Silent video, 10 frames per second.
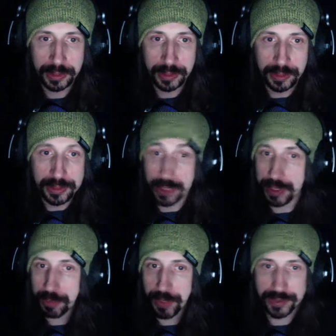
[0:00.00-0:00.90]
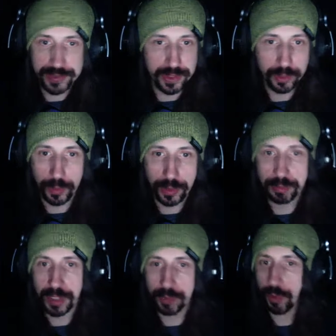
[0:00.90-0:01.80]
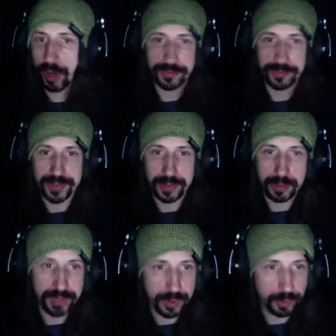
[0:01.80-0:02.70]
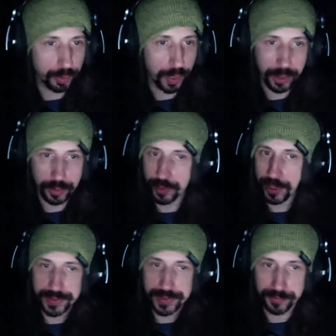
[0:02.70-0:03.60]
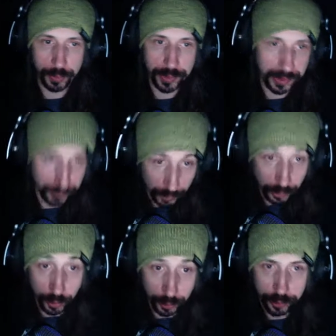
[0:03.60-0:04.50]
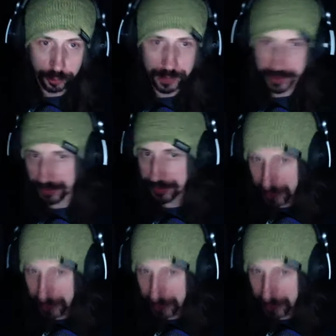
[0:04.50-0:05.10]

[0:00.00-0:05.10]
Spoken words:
Tiny impacts still riddled my craft as the computer prioritized avoiding the larger pieces.